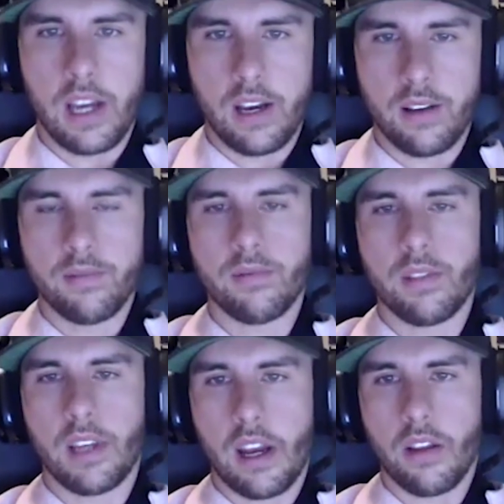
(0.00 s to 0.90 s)
yeah,
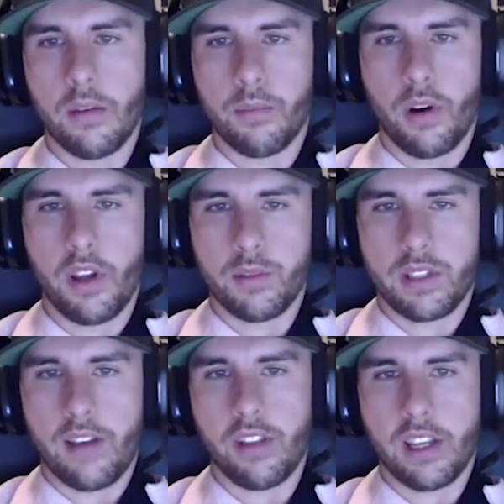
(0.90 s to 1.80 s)
yeah, no, the podium's
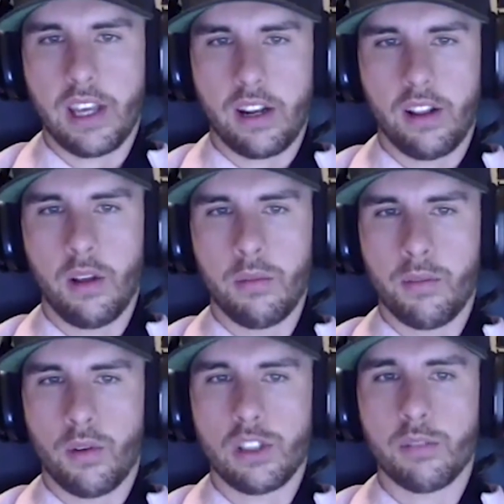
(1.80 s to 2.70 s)
definitely getting a little bit
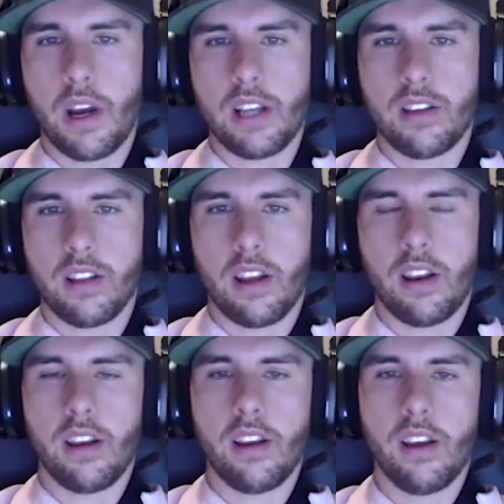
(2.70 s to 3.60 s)
more spicy than
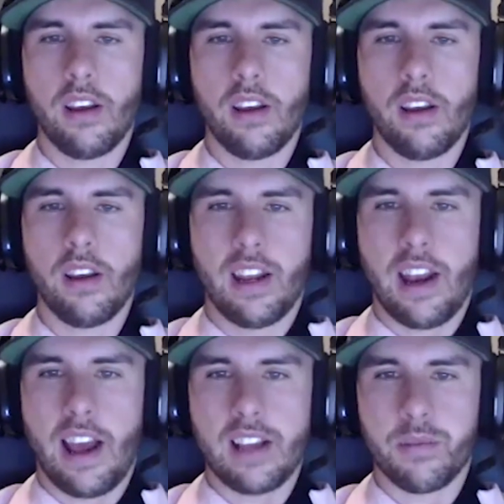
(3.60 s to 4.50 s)
it than it
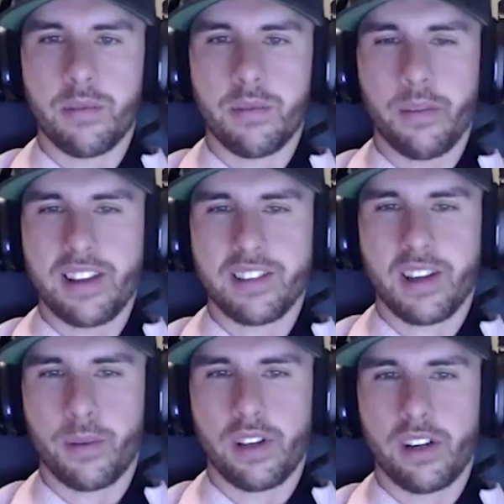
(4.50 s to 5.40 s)
has been in the past
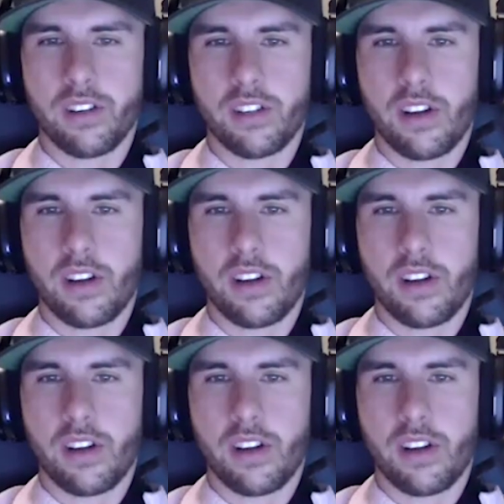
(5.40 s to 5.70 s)
couple years.